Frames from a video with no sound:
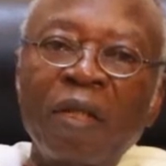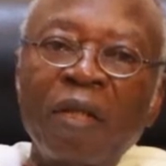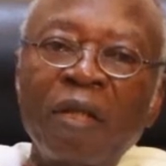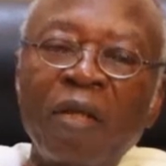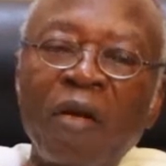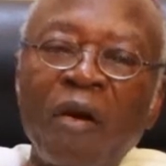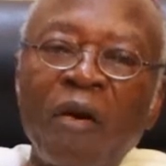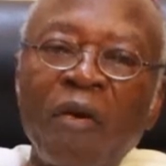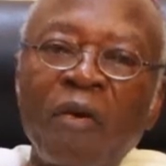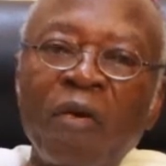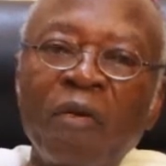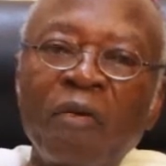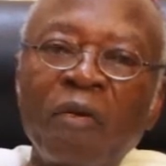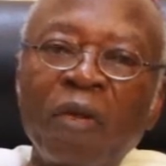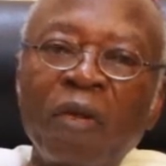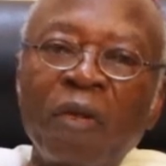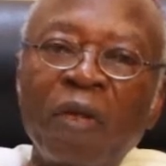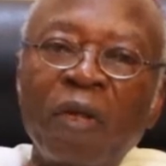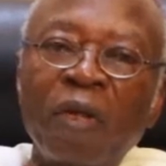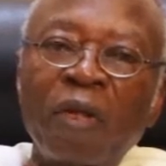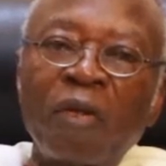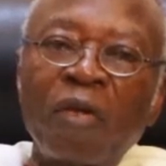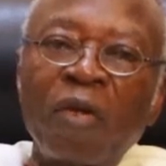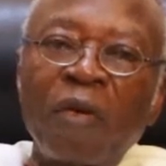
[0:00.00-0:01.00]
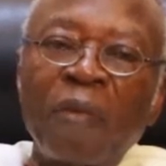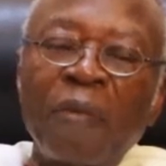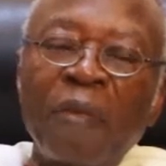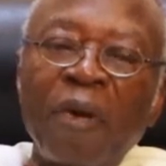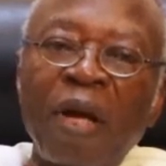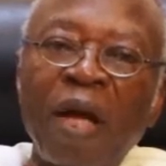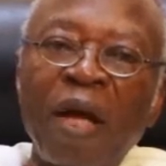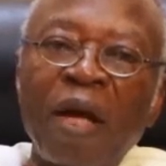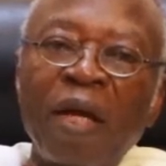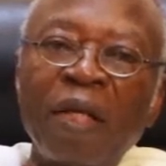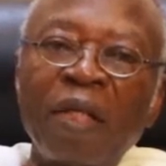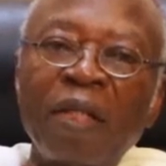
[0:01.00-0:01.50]
Your
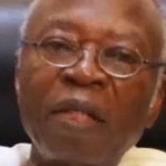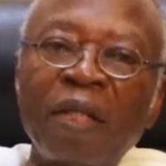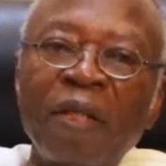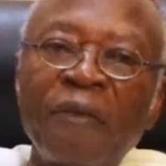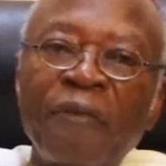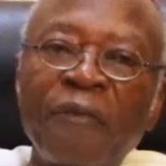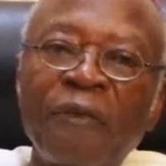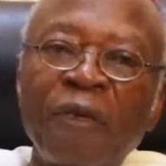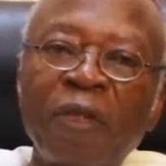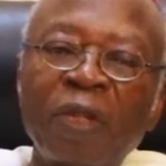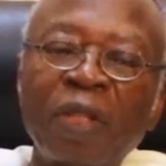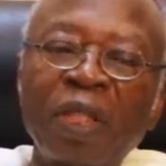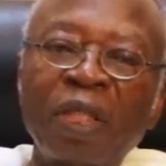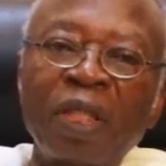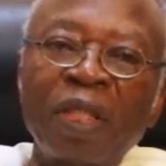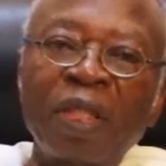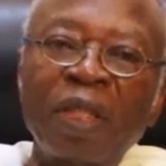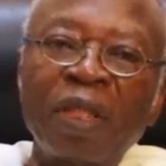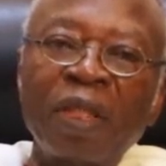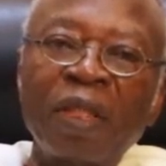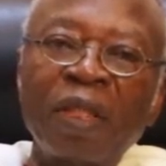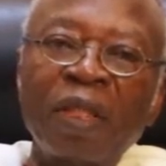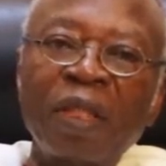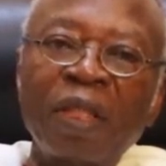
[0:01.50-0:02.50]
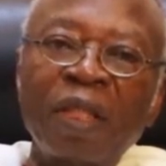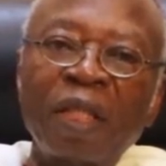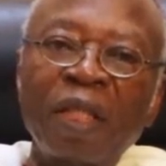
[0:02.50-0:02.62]
October devotion